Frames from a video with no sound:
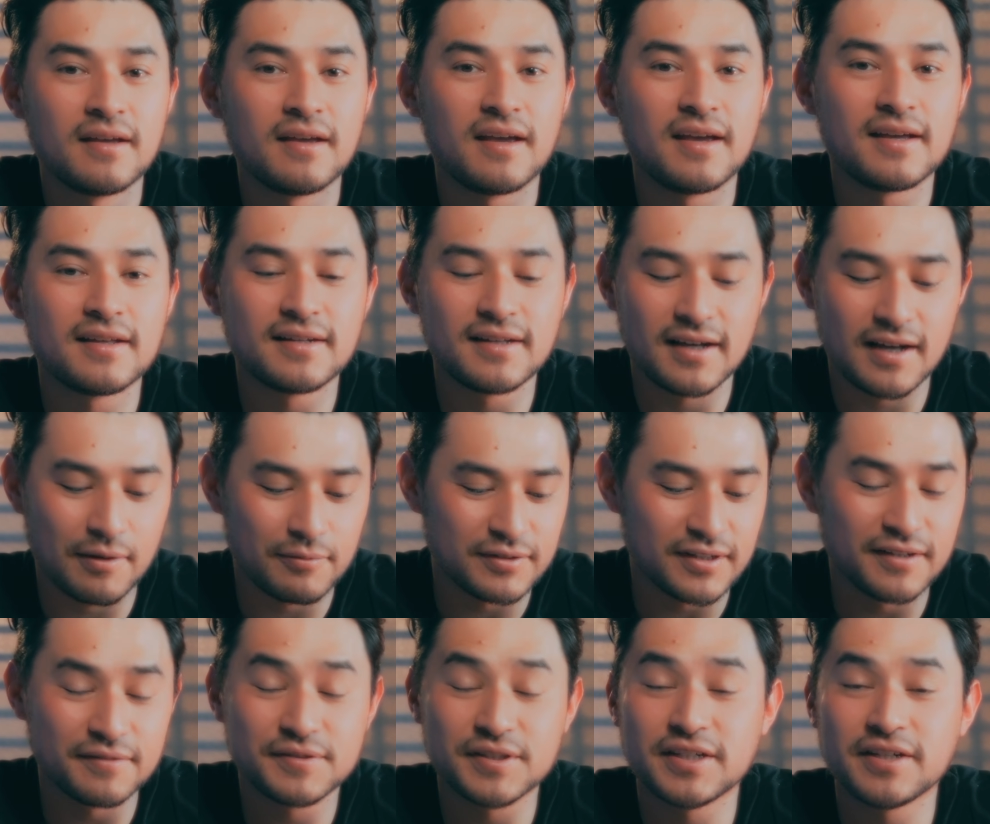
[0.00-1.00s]
And I would
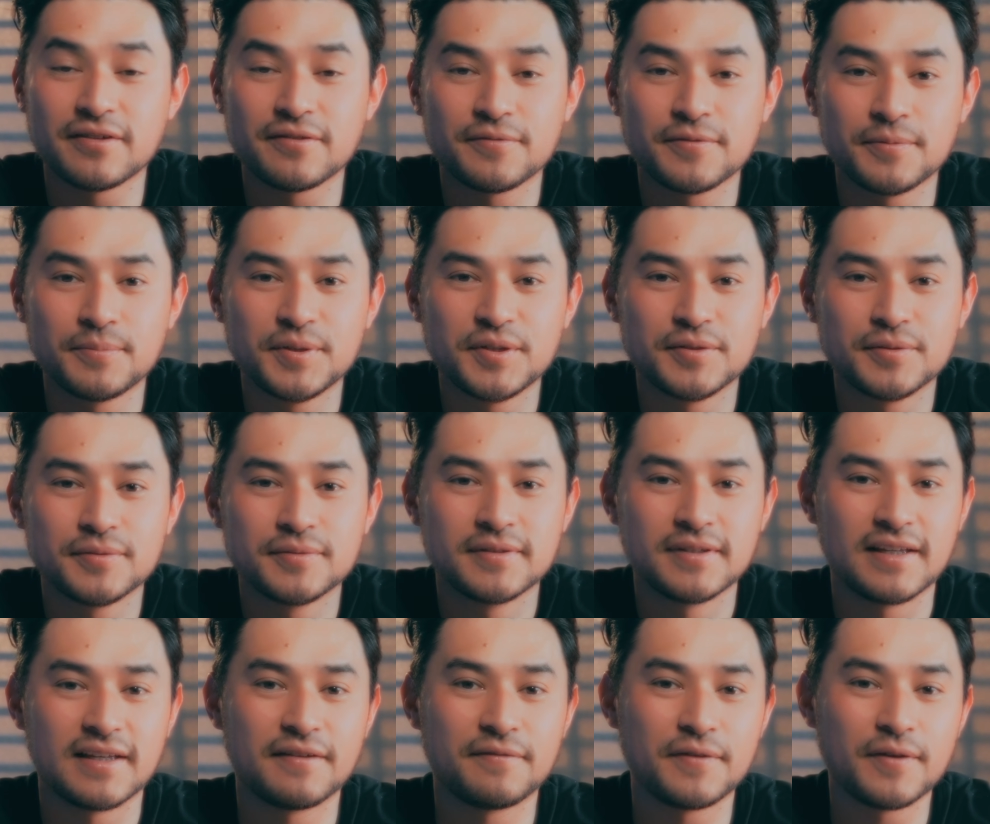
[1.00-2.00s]
love to hear from you.
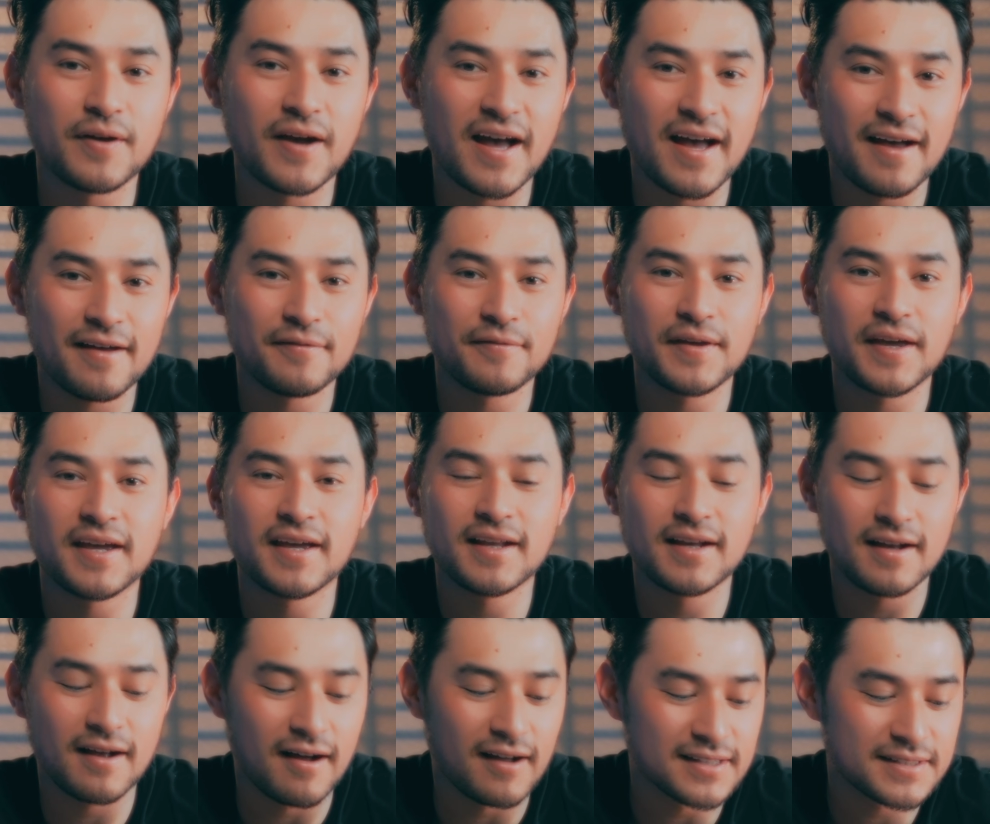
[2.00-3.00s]
If you have
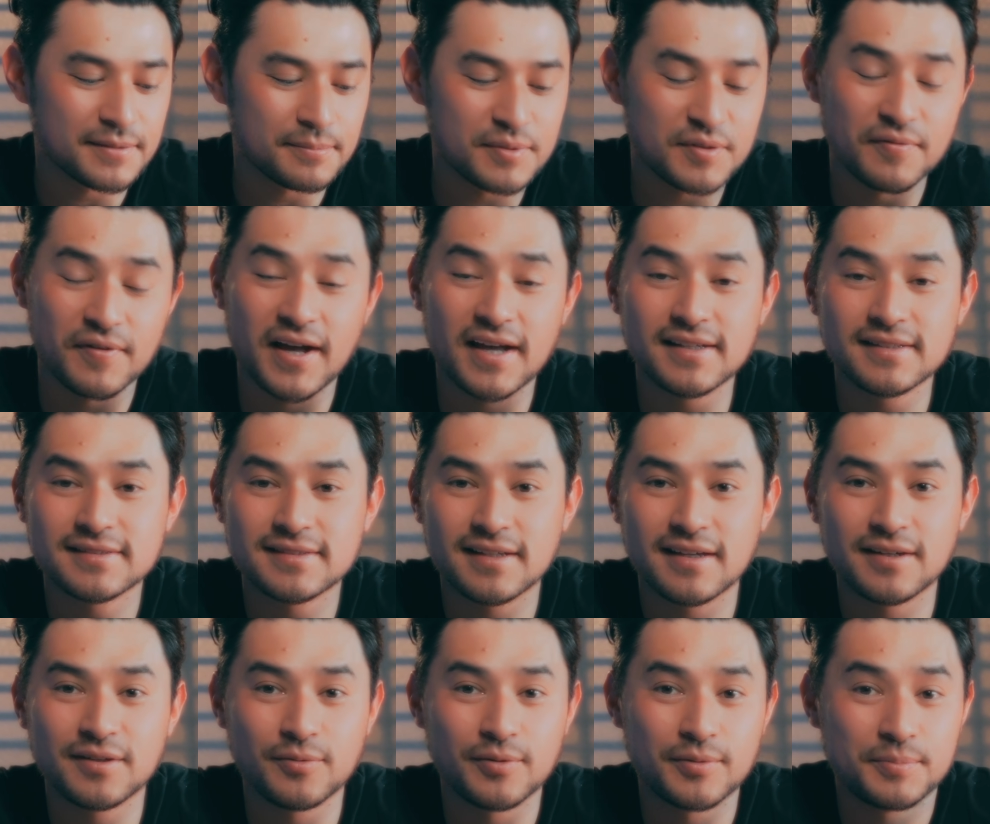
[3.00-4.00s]
an awesome device
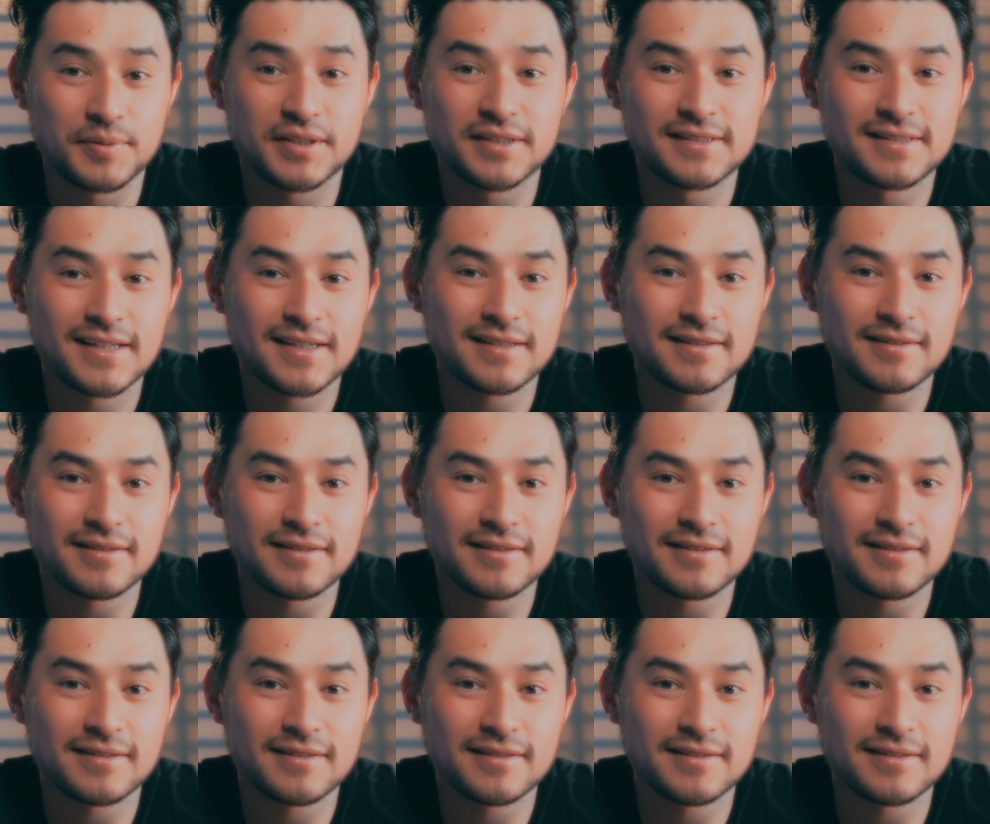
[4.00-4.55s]
that you want me to take a